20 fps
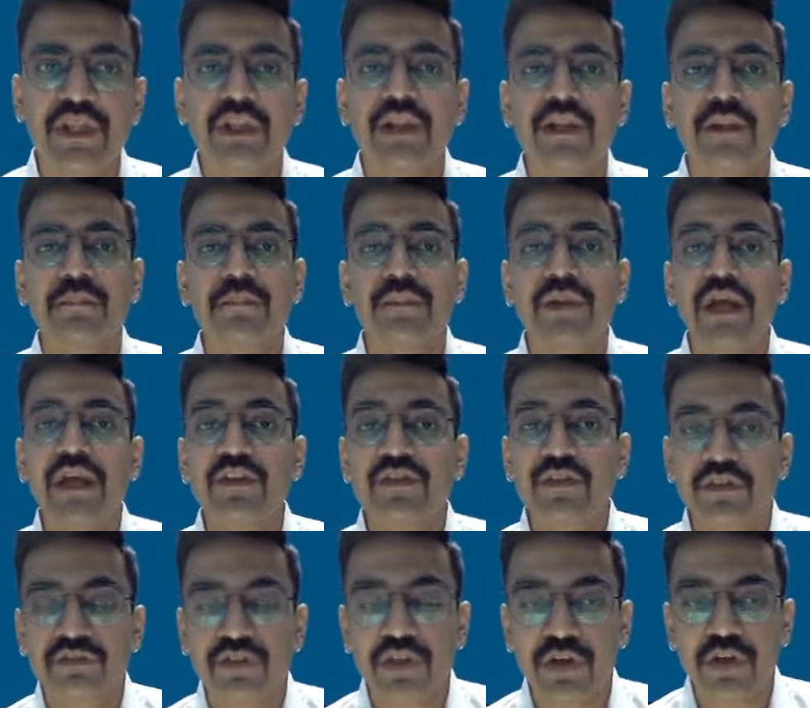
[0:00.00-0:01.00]
in the price
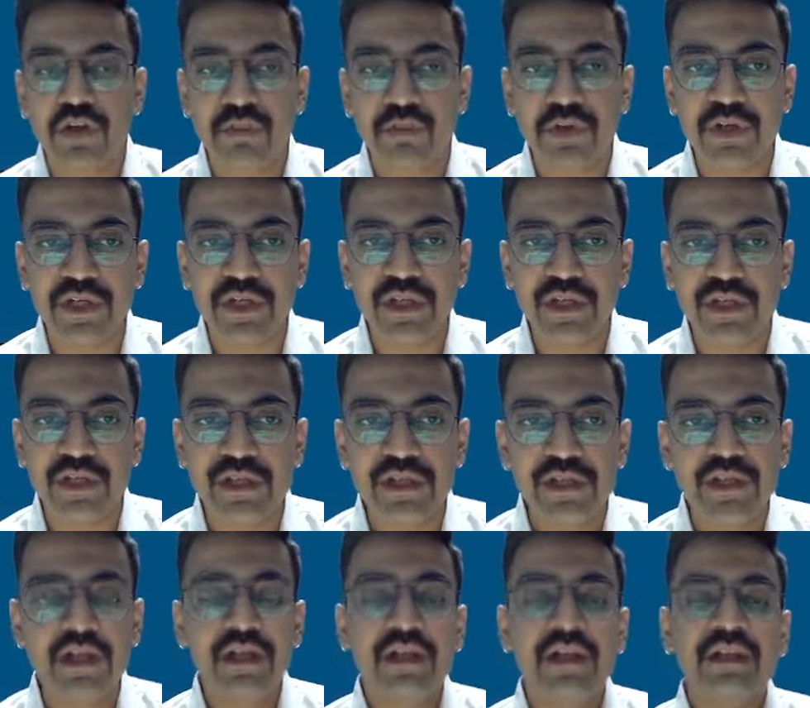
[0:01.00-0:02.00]
of the commodity,
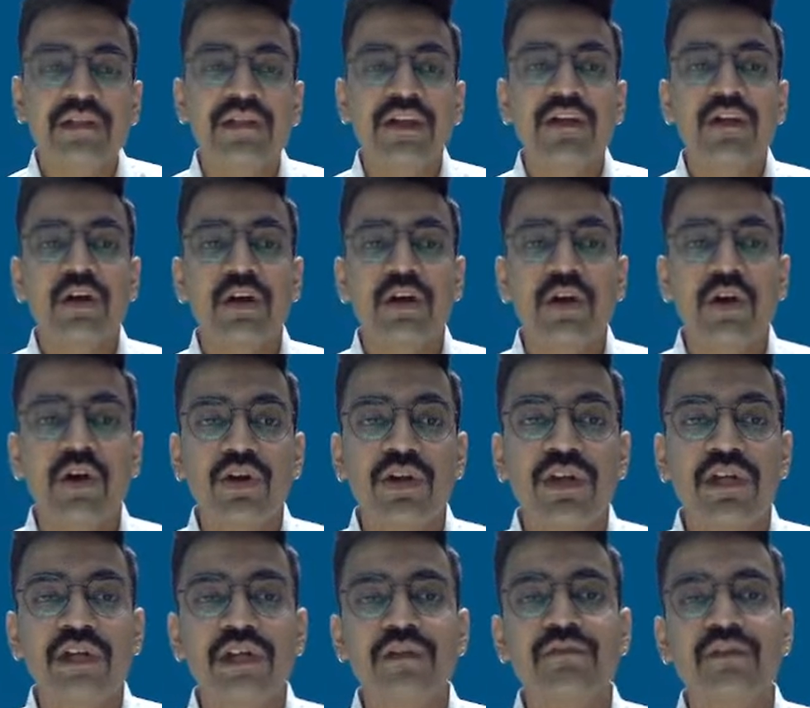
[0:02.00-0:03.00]
then
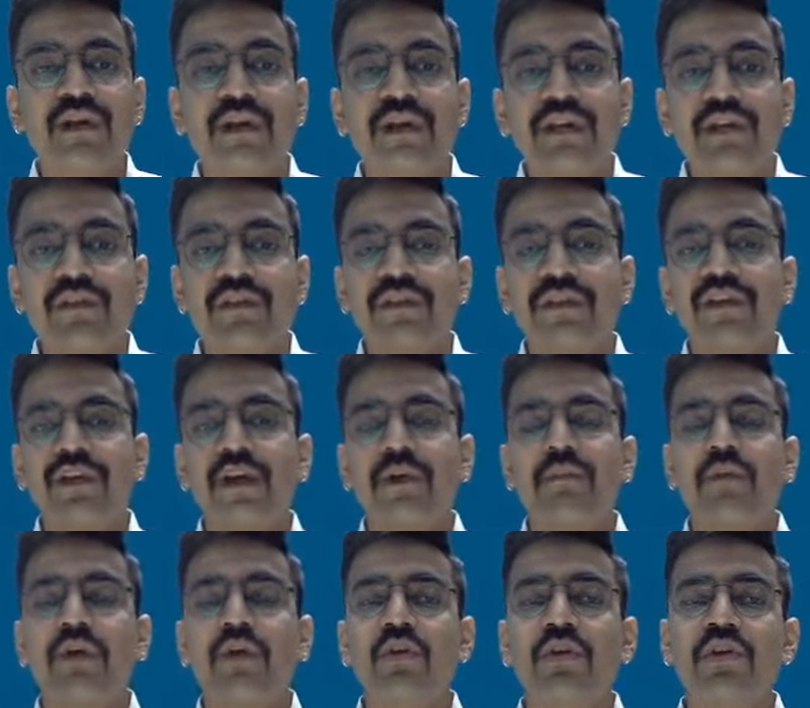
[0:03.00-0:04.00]
accordingly, what is the
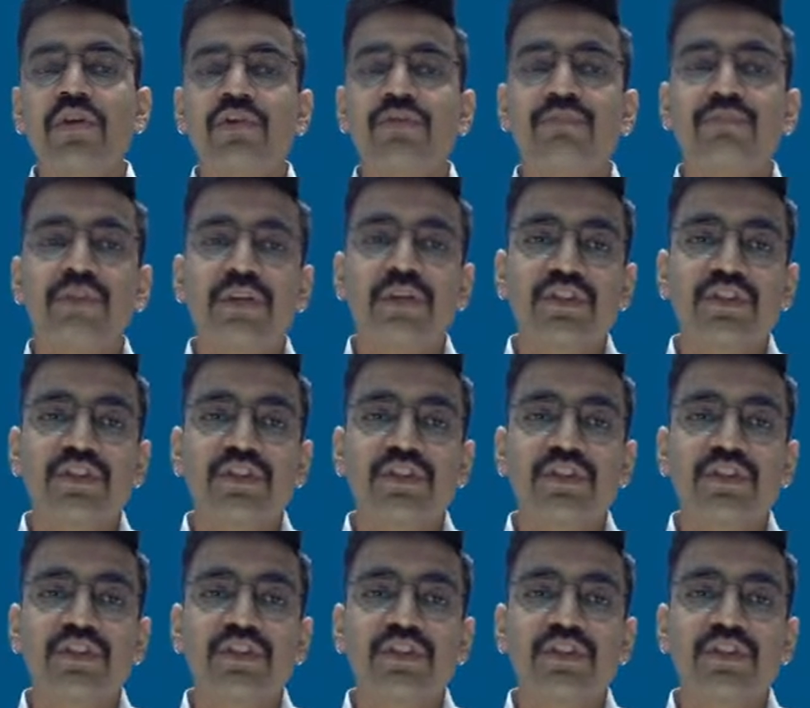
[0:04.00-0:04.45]
amount of